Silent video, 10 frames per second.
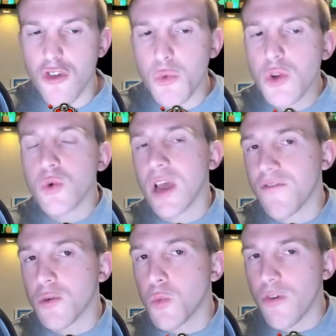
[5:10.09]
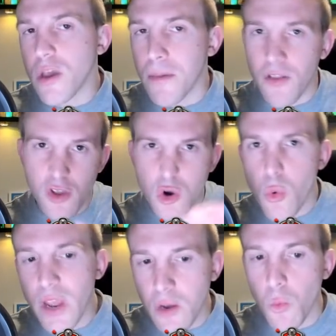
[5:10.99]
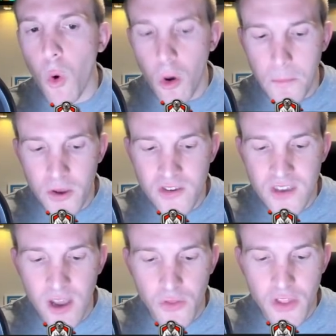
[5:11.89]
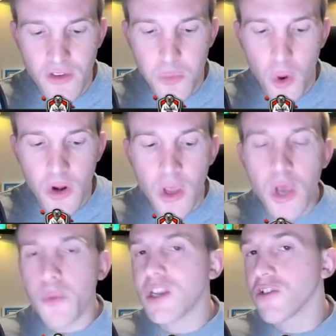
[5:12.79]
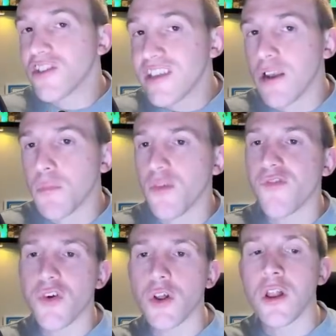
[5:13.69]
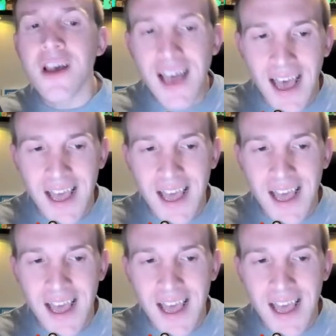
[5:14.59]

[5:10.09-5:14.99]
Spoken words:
So we don't have to worry about the queen walk per se on this one. We just set up the funnel